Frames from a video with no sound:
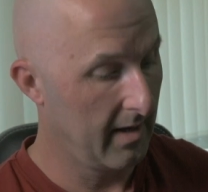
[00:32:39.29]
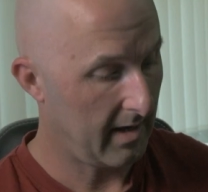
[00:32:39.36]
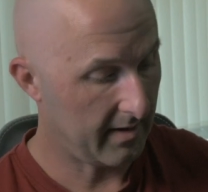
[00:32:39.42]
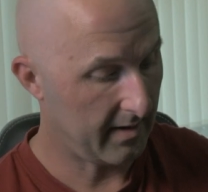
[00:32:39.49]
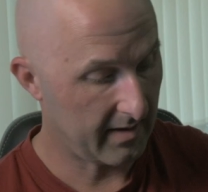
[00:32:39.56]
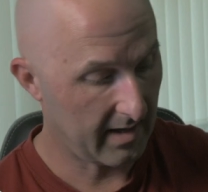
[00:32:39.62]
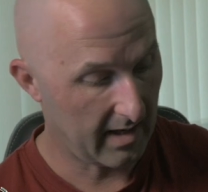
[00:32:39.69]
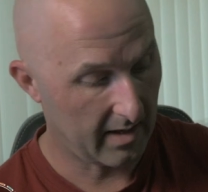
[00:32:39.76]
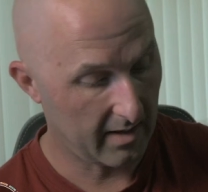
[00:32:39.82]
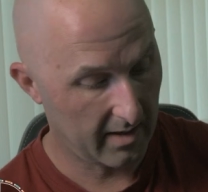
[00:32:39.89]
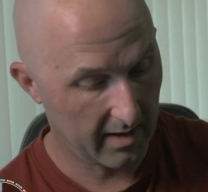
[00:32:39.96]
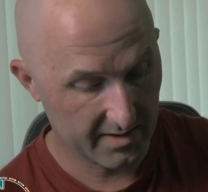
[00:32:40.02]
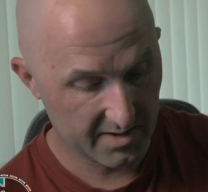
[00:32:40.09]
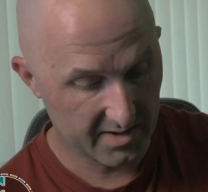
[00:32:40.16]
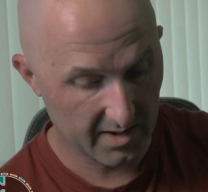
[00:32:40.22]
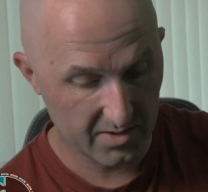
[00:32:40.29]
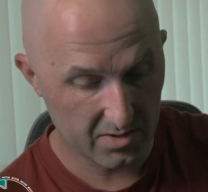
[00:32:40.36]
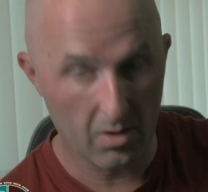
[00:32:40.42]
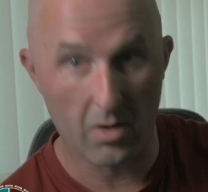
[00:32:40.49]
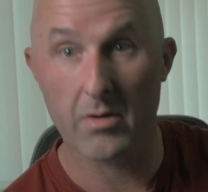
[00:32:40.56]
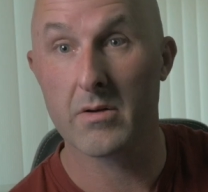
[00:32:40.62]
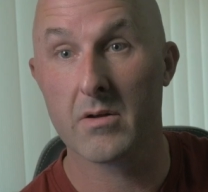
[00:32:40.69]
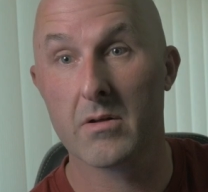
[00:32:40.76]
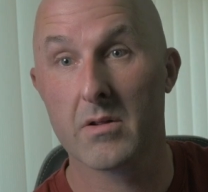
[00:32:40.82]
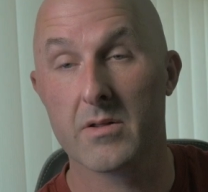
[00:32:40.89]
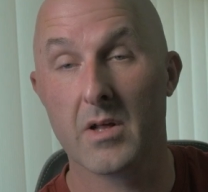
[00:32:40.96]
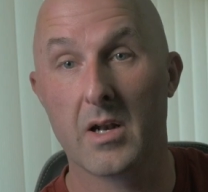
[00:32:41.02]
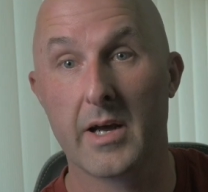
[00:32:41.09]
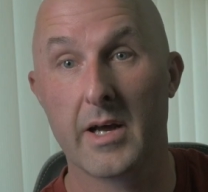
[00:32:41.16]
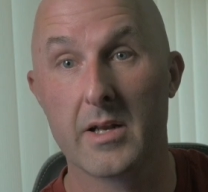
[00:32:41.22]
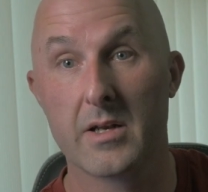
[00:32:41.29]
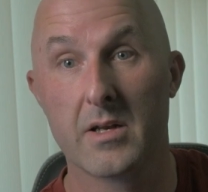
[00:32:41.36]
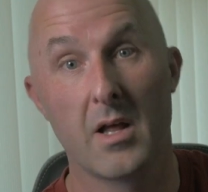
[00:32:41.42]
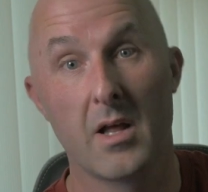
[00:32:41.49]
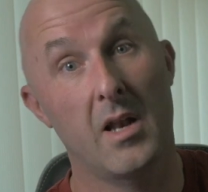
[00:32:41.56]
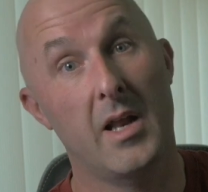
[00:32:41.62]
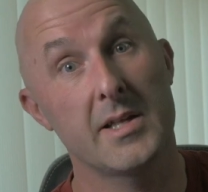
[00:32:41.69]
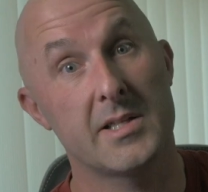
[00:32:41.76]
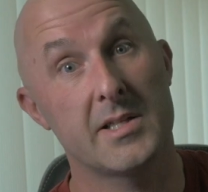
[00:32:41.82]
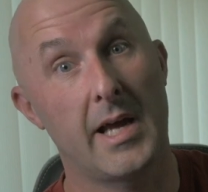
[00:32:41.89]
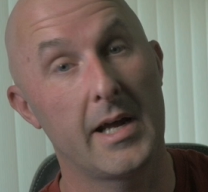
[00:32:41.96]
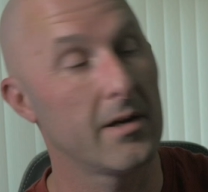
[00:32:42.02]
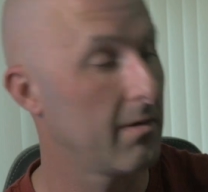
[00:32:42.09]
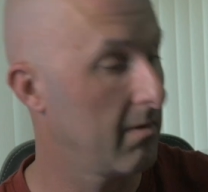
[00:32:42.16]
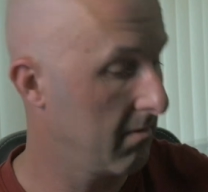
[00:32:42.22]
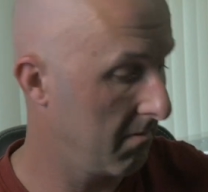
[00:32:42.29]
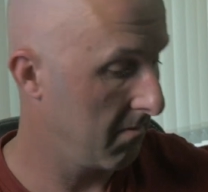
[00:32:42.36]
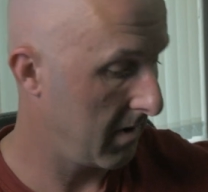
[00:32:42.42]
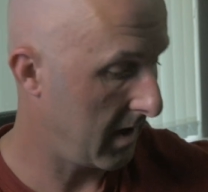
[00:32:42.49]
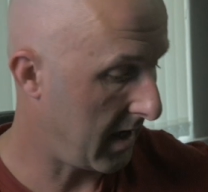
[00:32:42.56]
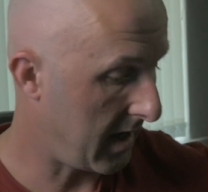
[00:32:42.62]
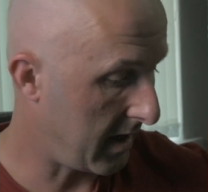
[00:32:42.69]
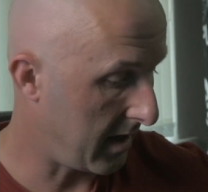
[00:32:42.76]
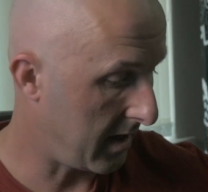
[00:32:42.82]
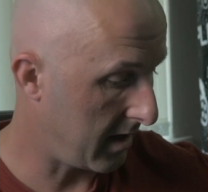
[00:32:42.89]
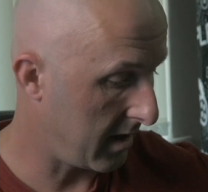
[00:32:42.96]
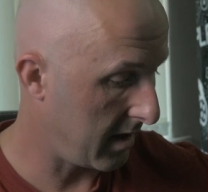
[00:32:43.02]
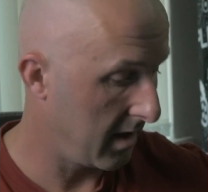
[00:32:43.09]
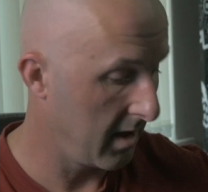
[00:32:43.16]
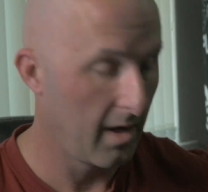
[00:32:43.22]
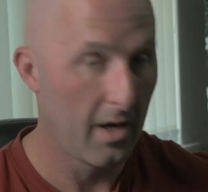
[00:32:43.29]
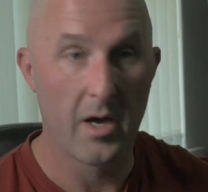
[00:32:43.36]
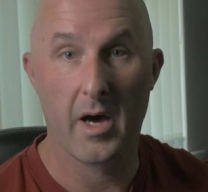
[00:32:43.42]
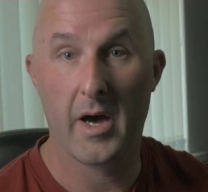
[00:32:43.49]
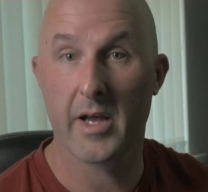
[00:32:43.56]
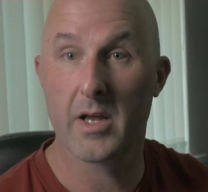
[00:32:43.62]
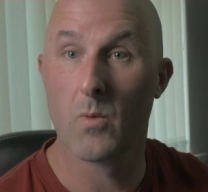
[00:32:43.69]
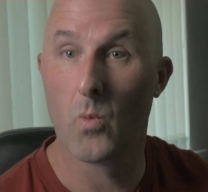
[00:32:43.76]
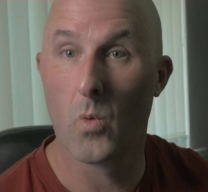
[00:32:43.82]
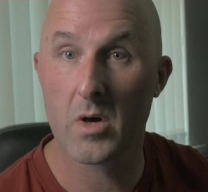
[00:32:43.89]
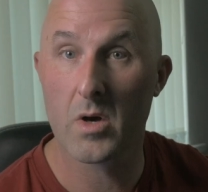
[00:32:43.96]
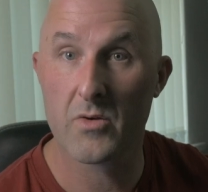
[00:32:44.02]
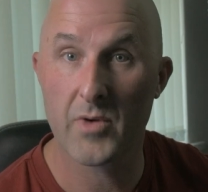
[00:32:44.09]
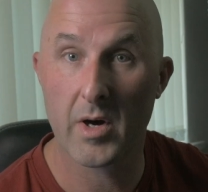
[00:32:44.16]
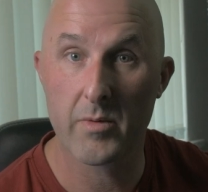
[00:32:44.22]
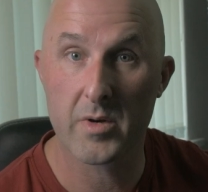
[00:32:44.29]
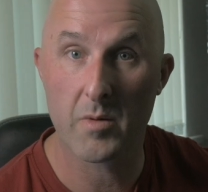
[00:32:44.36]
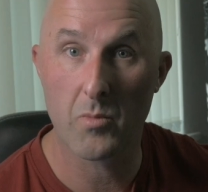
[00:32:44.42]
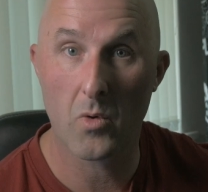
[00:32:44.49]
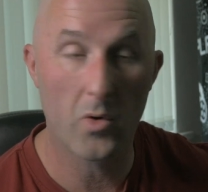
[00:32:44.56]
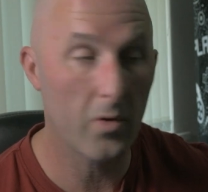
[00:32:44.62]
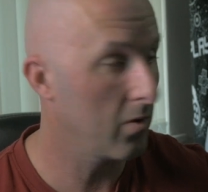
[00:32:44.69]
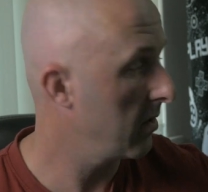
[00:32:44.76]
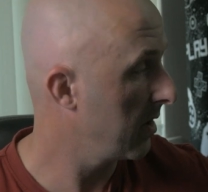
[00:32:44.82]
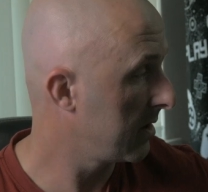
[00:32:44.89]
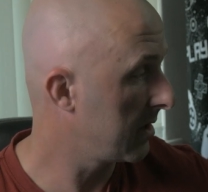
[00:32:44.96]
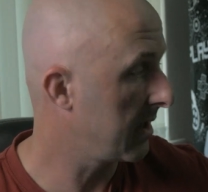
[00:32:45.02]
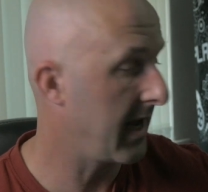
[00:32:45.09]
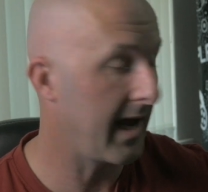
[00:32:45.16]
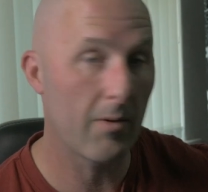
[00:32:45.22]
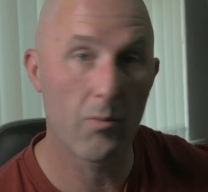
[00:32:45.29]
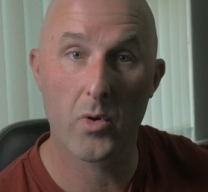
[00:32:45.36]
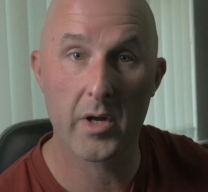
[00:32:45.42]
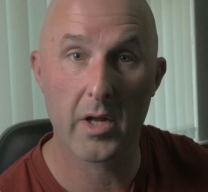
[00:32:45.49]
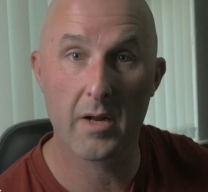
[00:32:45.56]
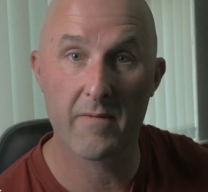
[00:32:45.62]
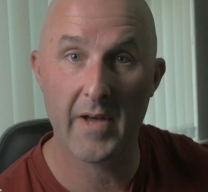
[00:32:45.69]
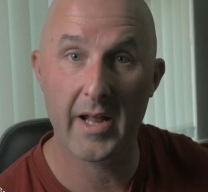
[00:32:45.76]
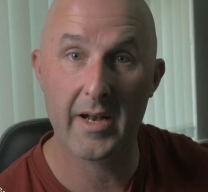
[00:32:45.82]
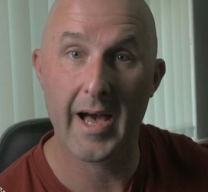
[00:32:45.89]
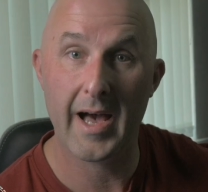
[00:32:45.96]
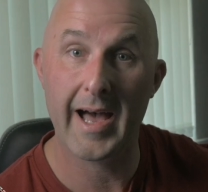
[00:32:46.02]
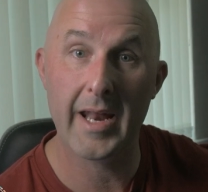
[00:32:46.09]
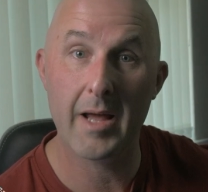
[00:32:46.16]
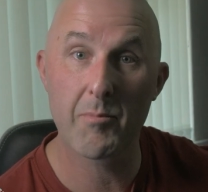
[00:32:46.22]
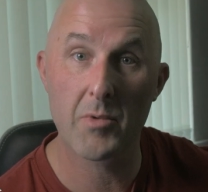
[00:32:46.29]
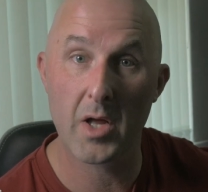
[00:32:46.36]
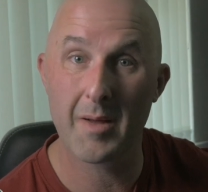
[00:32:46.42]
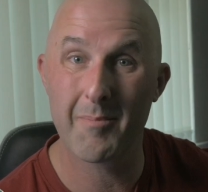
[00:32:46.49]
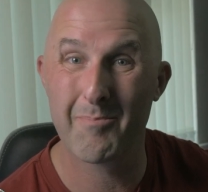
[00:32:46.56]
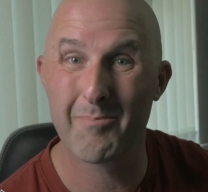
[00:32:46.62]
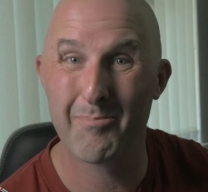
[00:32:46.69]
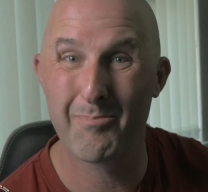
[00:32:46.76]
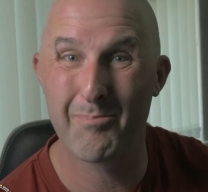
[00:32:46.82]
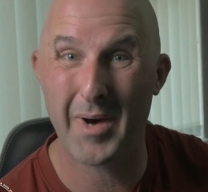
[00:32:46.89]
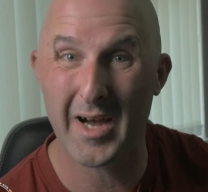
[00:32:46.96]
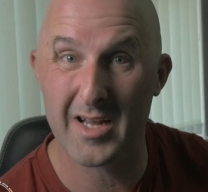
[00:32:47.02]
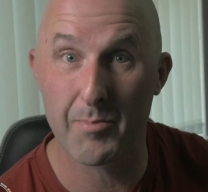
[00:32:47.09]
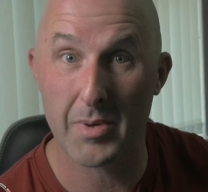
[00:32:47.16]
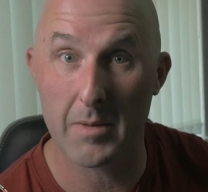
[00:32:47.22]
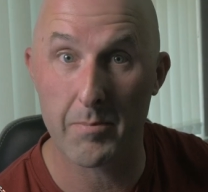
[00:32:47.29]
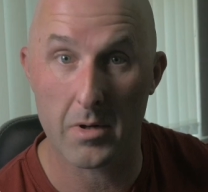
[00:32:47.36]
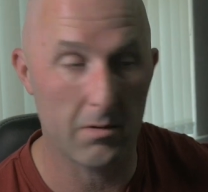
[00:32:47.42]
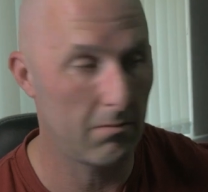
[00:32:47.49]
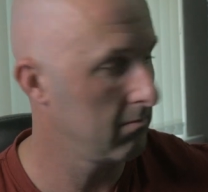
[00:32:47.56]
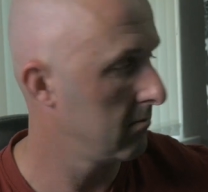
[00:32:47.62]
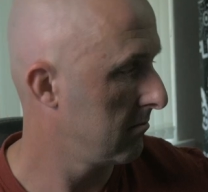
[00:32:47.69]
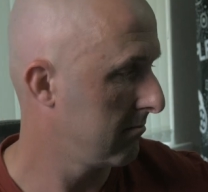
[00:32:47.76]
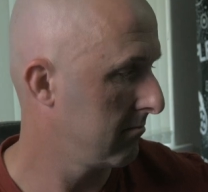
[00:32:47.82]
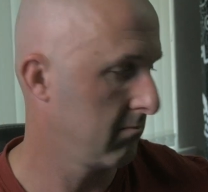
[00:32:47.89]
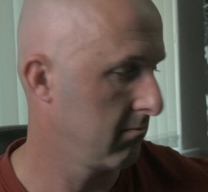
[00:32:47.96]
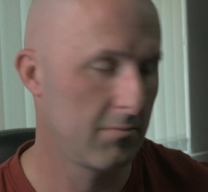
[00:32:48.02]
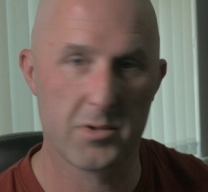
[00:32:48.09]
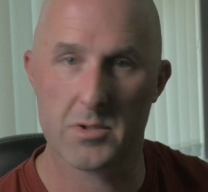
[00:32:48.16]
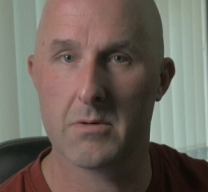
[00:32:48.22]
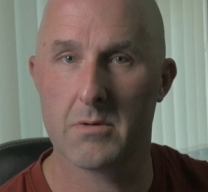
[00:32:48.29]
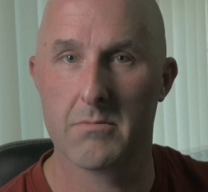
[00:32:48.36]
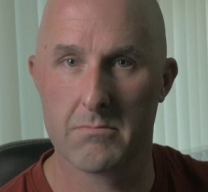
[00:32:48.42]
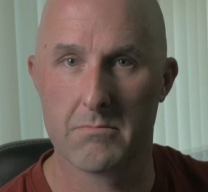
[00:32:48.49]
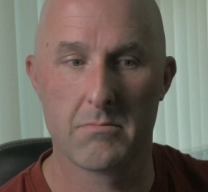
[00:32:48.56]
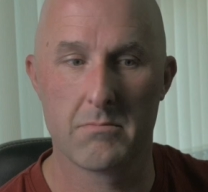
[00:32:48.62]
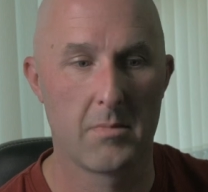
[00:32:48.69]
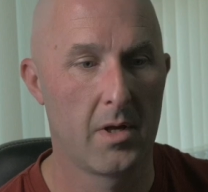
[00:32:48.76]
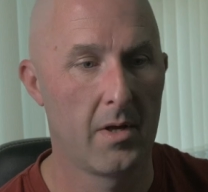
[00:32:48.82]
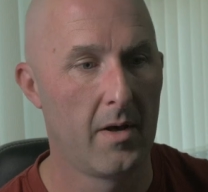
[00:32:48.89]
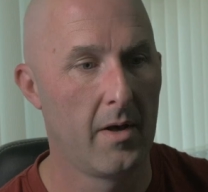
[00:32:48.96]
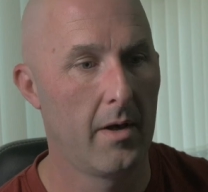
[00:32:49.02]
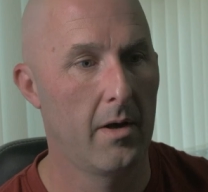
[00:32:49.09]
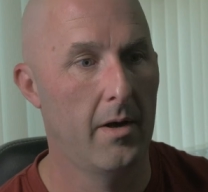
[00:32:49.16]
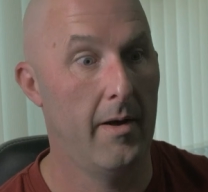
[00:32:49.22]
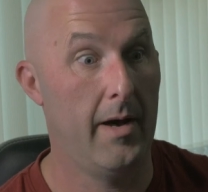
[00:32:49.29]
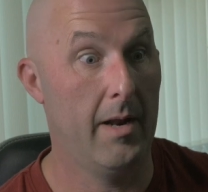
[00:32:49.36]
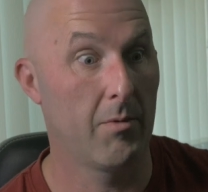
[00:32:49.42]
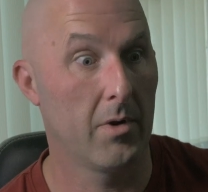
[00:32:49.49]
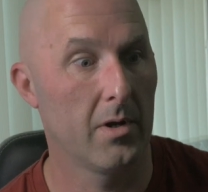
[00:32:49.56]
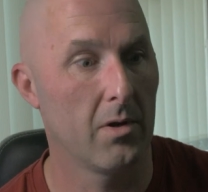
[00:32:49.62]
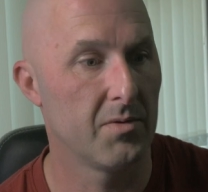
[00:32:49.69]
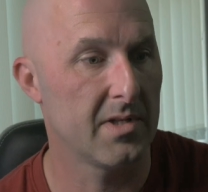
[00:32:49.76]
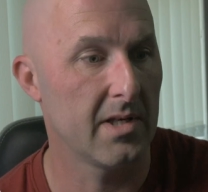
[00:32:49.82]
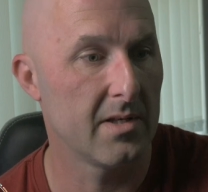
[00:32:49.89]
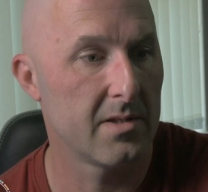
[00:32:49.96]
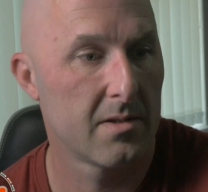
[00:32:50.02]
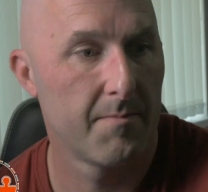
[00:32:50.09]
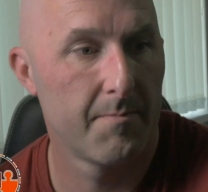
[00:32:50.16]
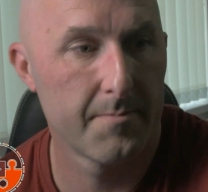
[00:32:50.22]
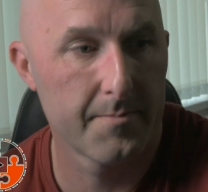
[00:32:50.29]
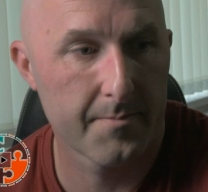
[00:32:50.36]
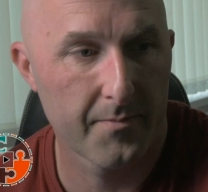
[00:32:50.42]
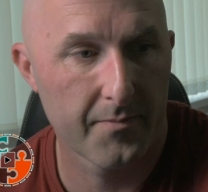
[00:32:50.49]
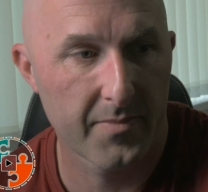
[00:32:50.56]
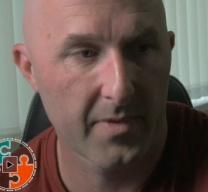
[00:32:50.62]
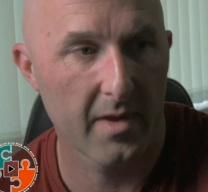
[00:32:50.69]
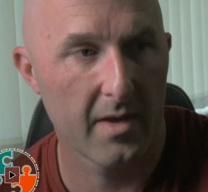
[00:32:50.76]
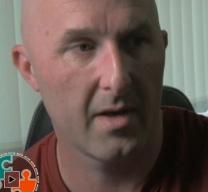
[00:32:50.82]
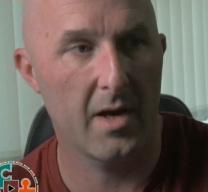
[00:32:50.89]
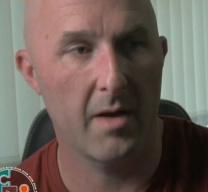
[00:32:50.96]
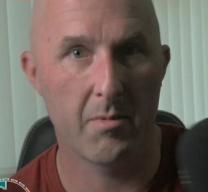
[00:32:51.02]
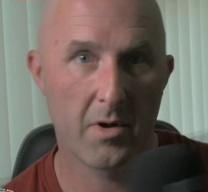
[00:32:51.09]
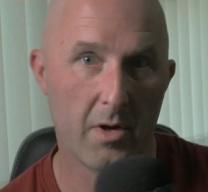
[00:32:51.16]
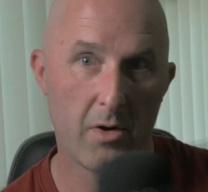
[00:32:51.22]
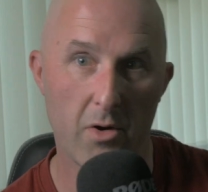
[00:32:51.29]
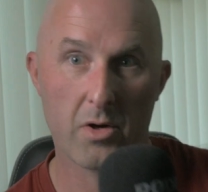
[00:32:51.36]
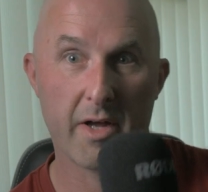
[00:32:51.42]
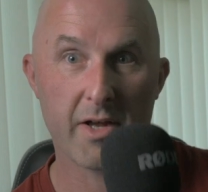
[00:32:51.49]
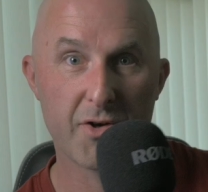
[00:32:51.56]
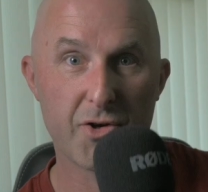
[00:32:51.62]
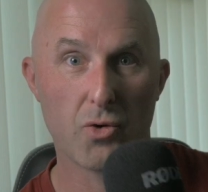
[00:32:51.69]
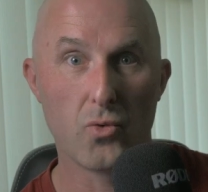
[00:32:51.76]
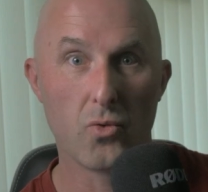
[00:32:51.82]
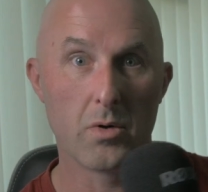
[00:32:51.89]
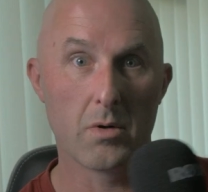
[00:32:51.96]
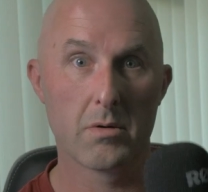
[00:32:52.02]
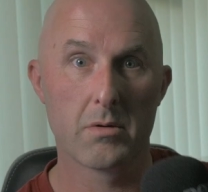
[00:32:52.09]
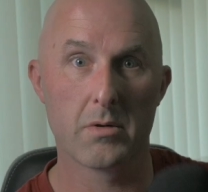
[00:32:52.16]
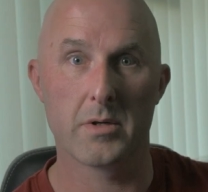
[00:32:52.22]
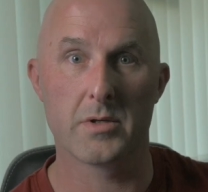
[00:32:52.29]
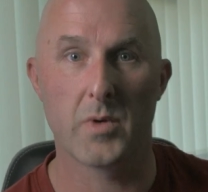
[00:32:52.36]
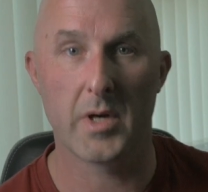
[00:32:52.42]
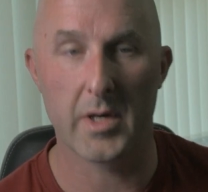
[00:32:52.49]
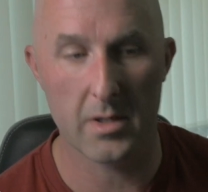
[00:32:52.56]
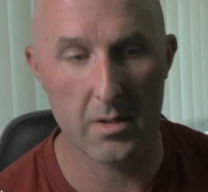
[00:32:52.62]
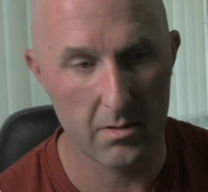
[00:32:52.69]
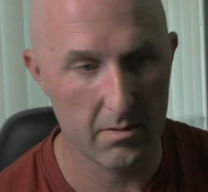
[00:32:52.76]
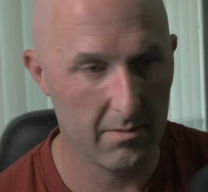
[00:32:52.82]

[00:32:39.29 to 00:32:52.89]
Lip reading: and then it's just on the light stand. And I can walk around tomorrow in the networking event, and I'm gonna bug people. So, and I'm gonna use these. I'm gonna look like a tool as well.